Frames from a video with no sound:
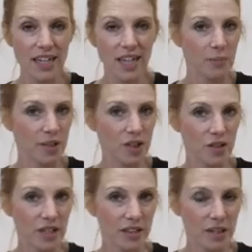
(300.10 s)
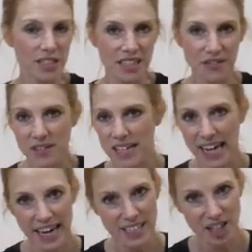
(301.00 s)
but you can most definitely
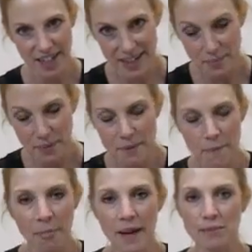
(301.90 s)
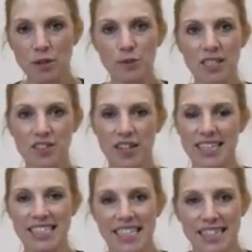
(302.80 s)
catch up. You will still get
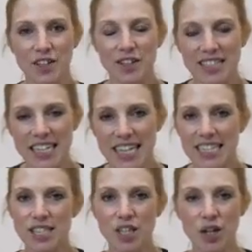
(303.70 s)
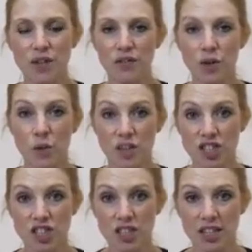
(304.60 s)
today's content. So if you want
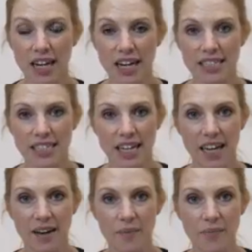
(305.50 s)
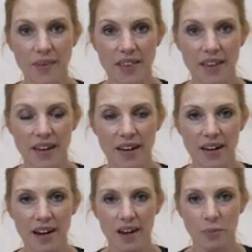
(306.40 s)
to do that,
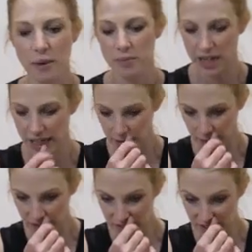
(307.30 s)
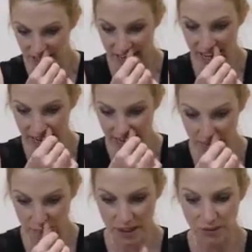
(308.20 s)
then I'll pop the link above.
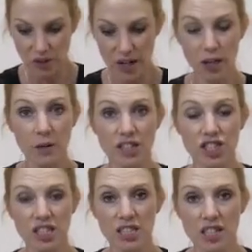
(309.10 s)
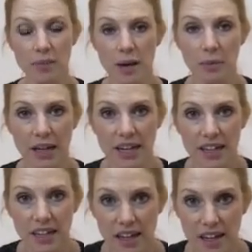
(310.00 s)
But if you've got any questions about
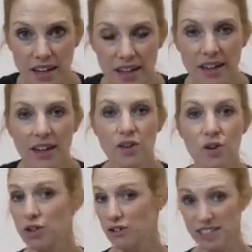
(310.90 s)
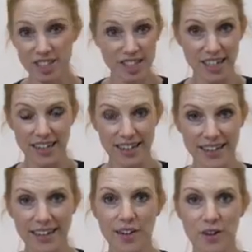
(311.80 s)
planking or
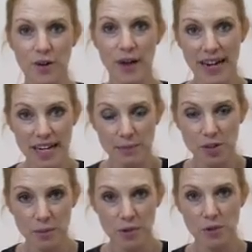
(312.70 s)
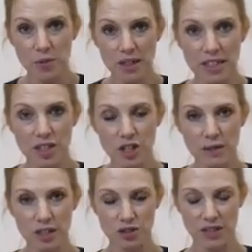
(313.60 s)
crunching or any abdominal work, just
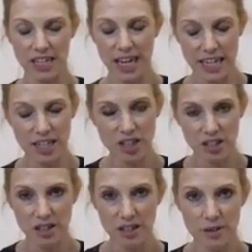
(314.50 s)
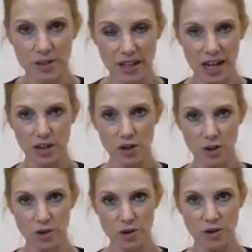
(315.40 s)
make sure you're engaging that
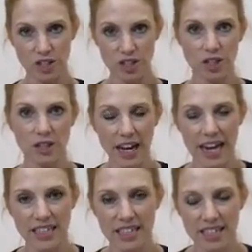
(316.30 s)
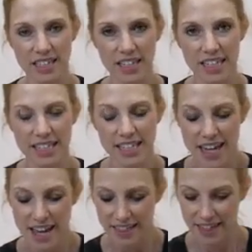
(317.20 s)
core to do that exercise,
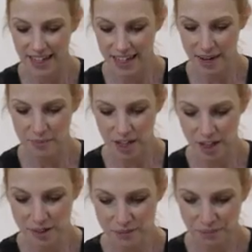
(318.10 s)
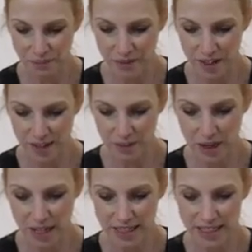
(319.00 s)
then let me know.
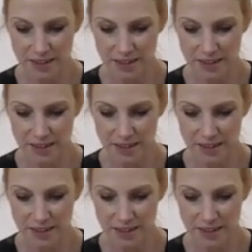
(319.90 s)
Otherwise,